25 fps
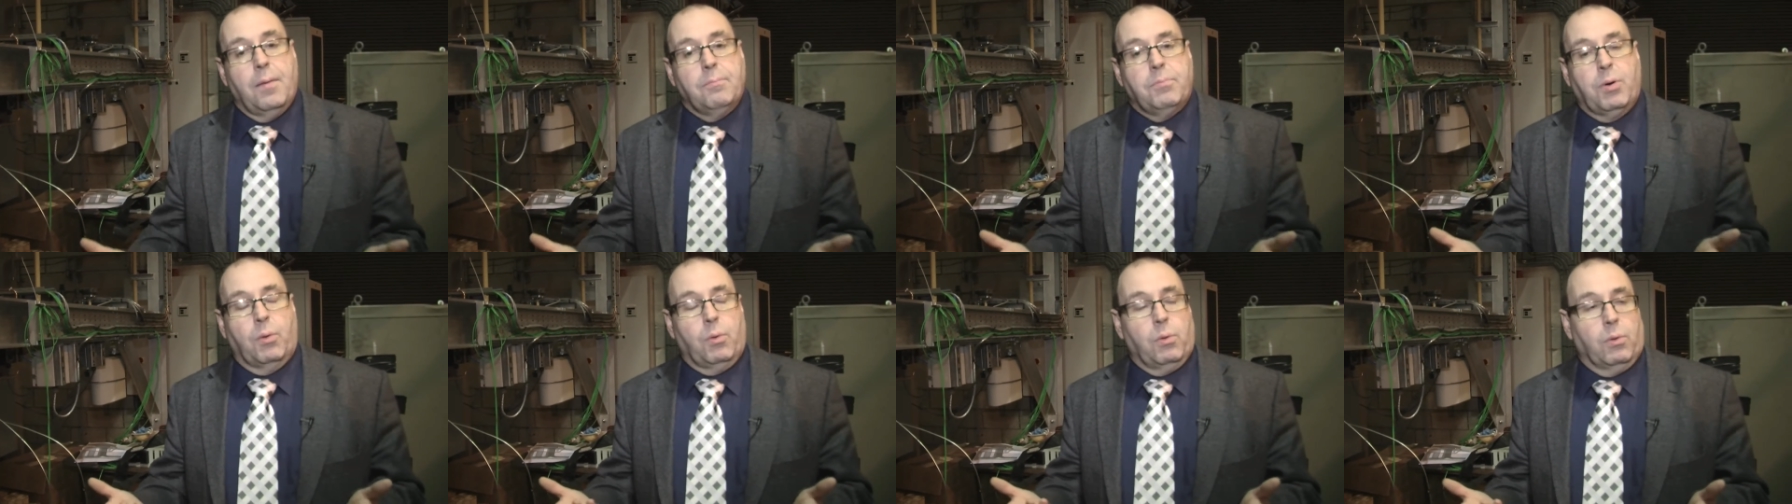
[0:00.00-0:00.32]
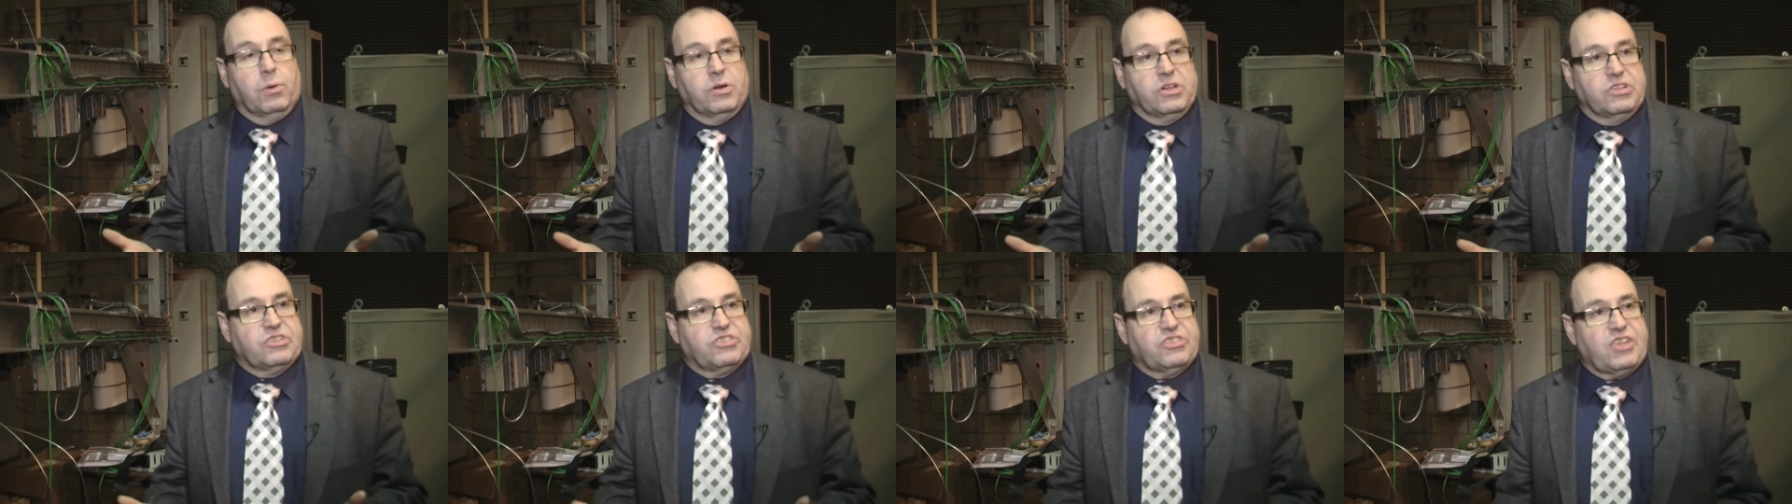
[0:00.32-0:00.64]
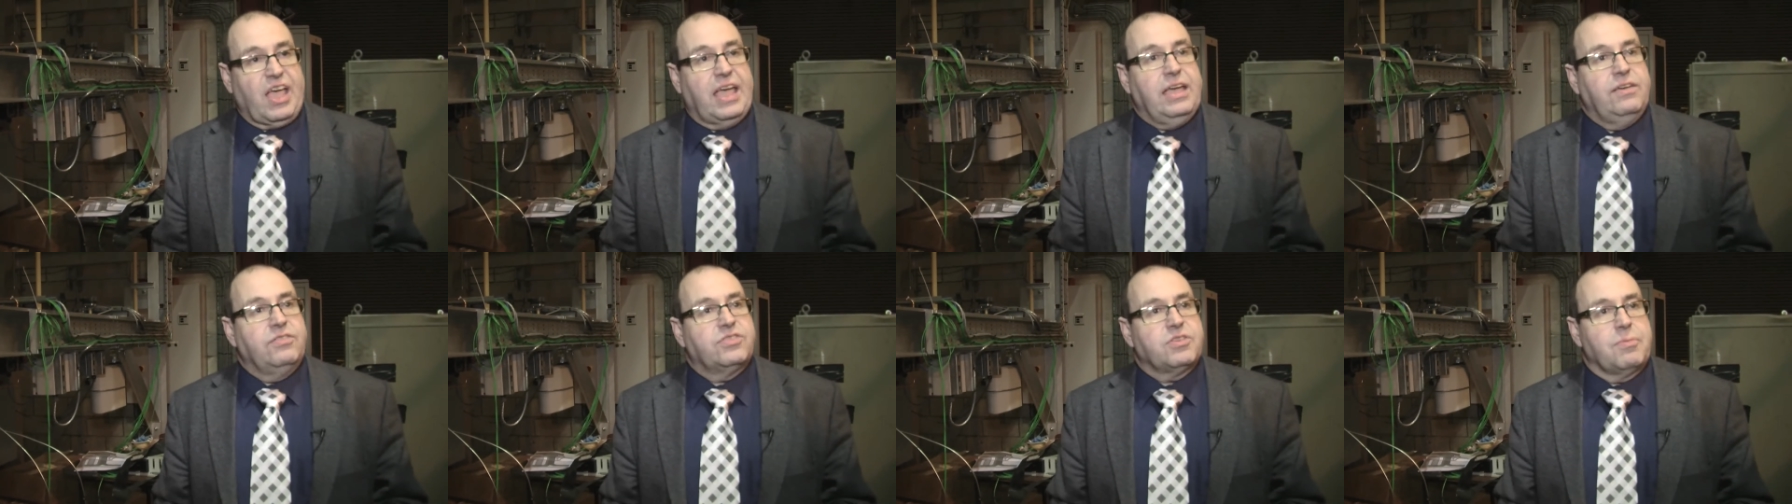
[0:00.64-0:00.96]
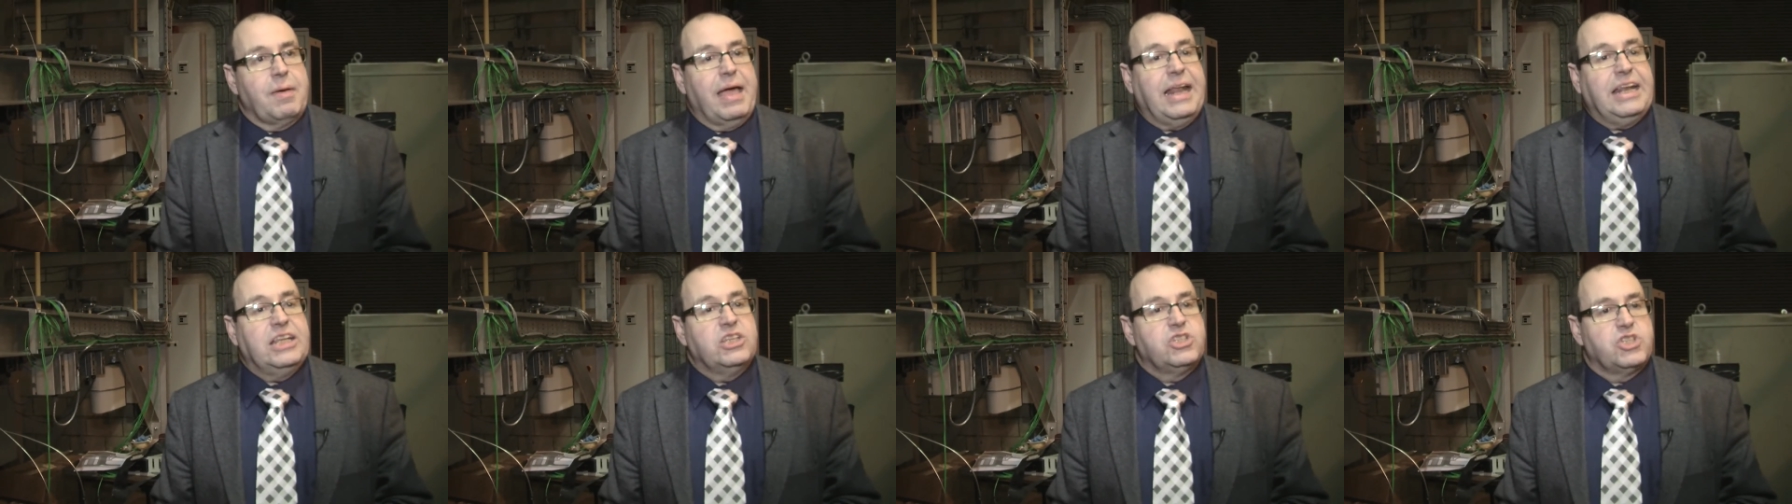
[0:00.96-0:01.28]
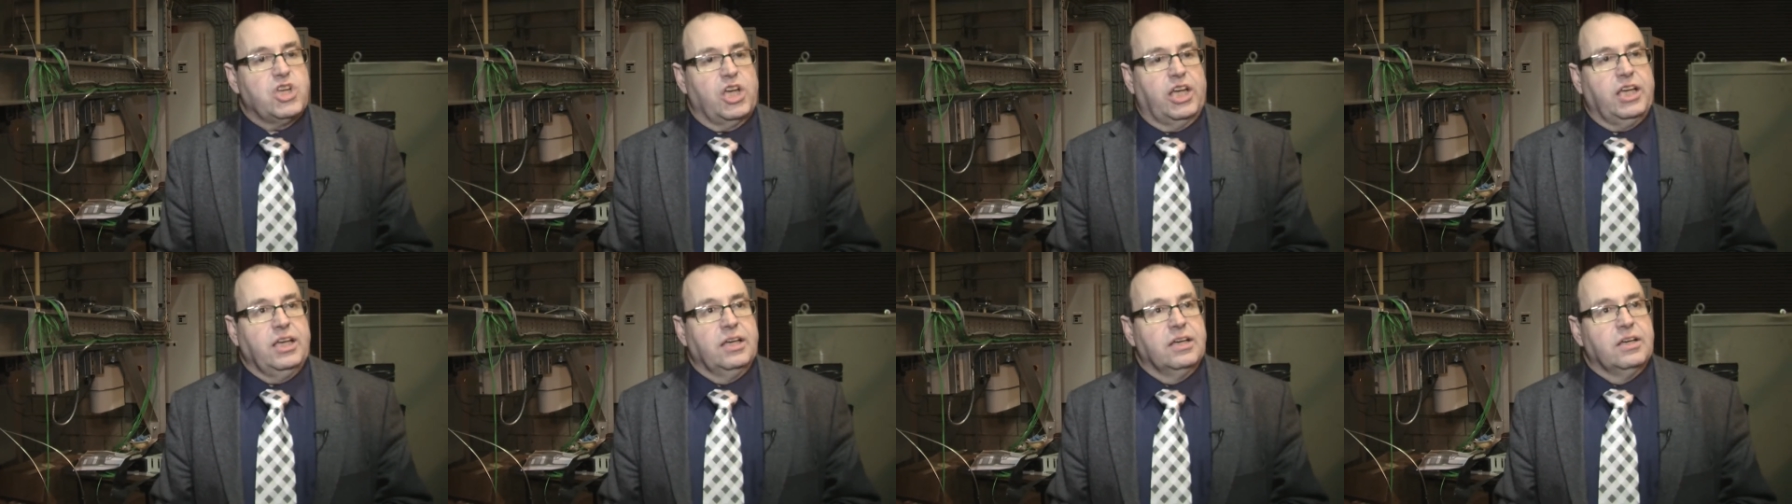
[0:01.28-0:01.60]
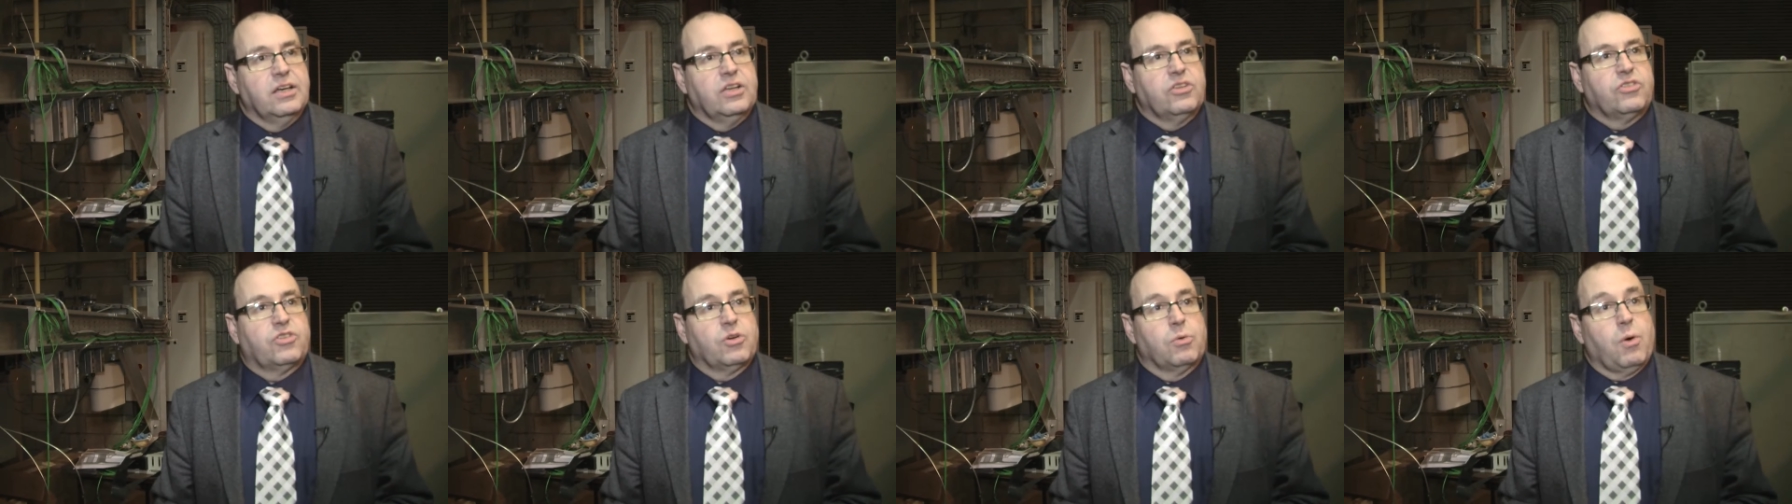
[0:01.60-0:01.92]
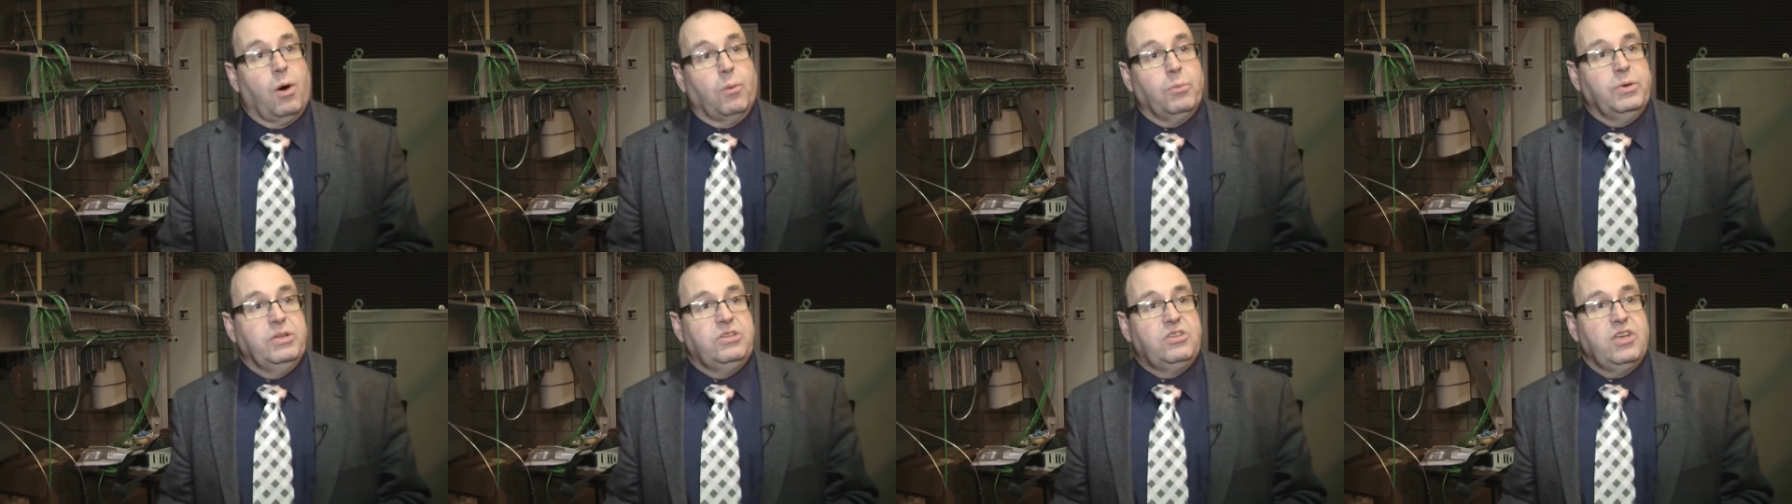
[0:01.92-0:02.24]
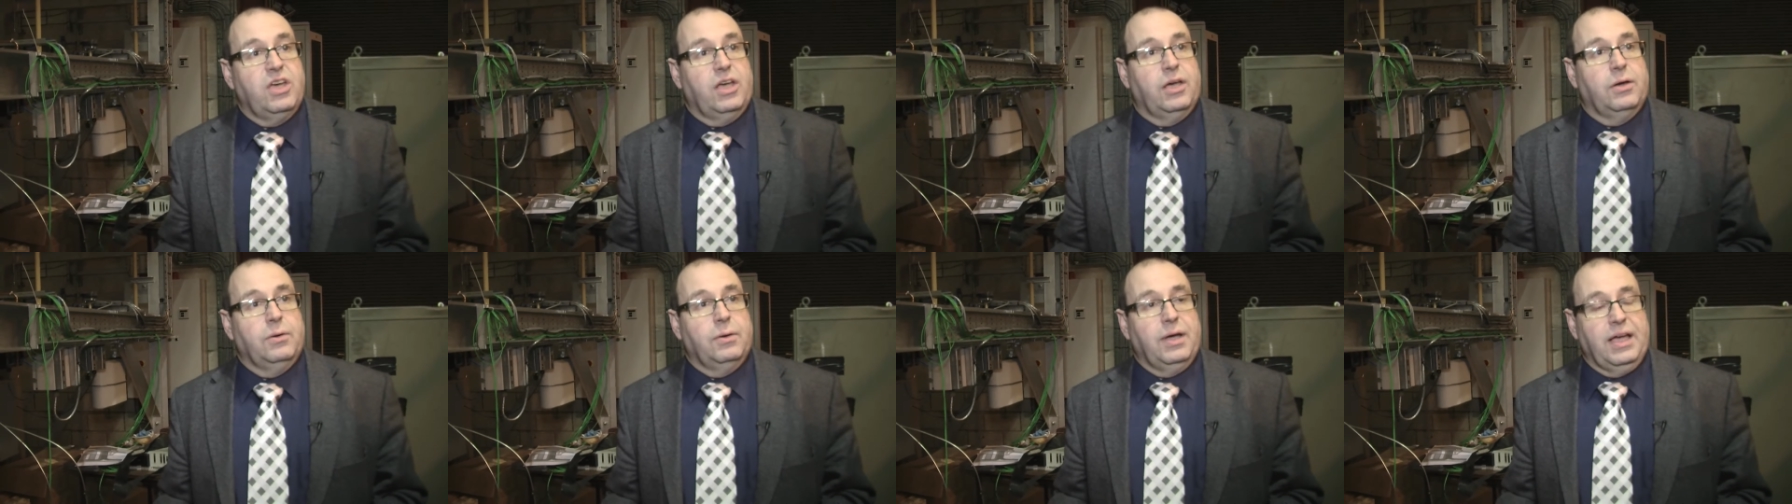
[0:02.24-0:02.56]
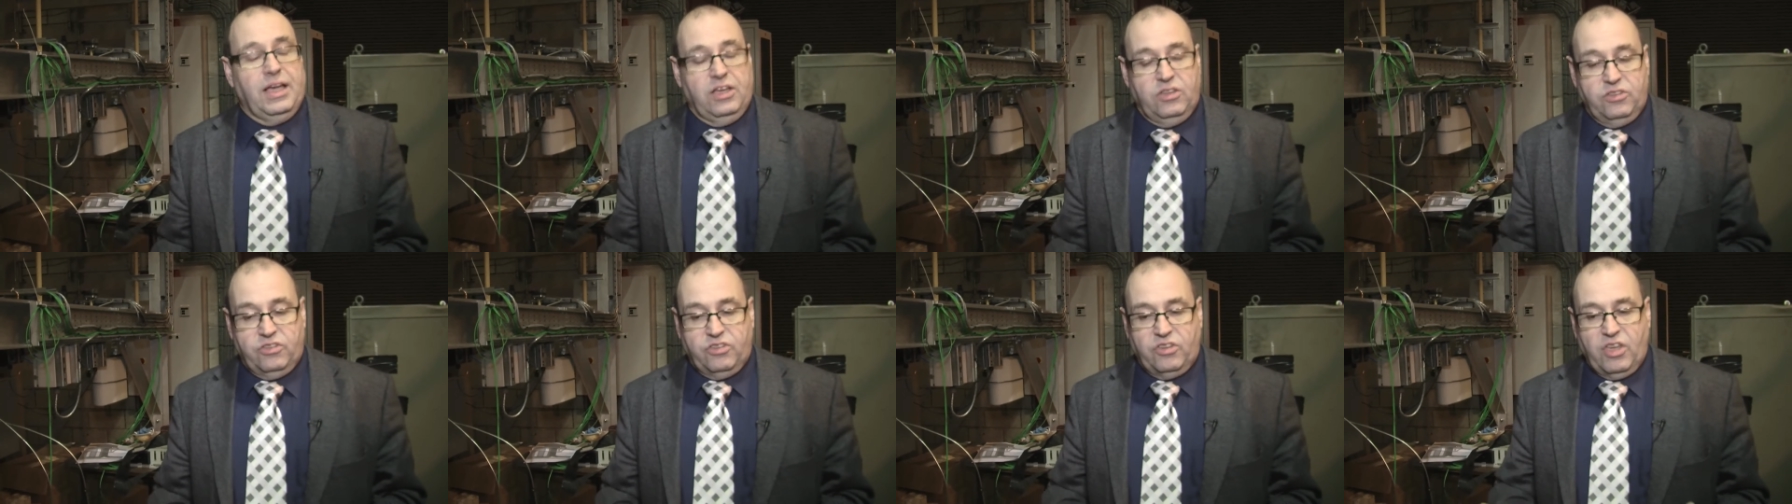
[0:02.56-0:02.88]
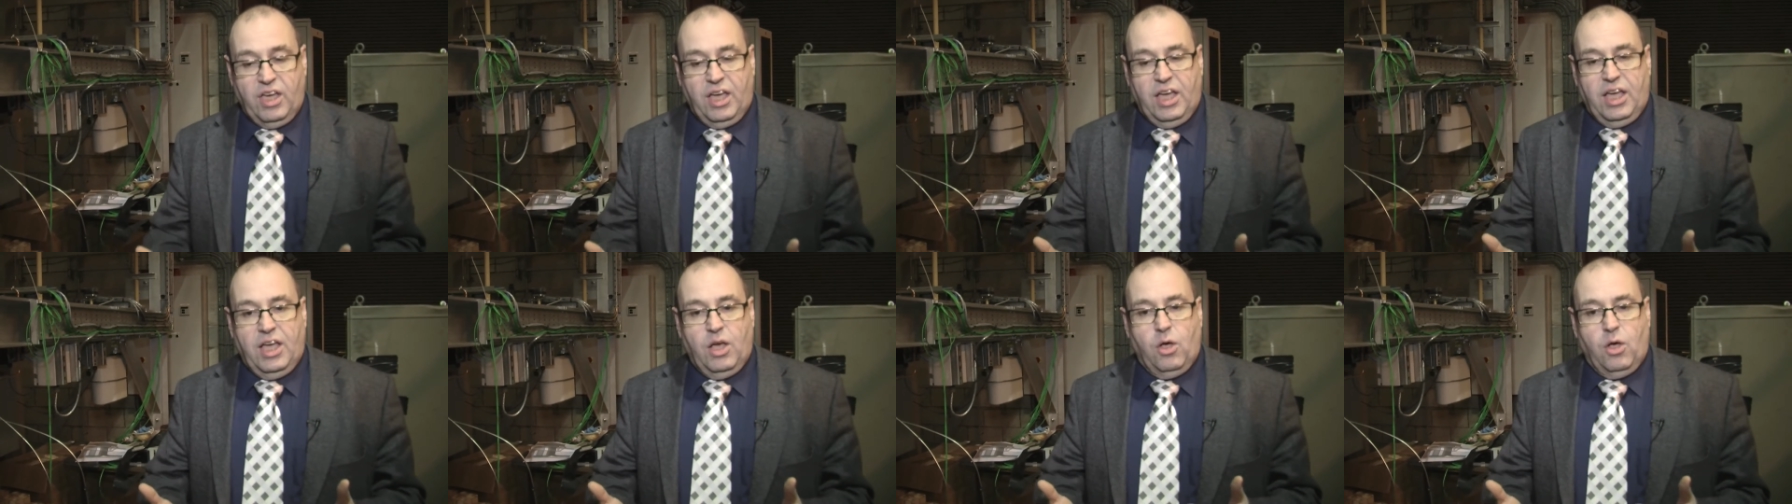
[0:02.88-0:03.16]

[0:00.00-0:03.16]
But we want to save some energy. So what we do is,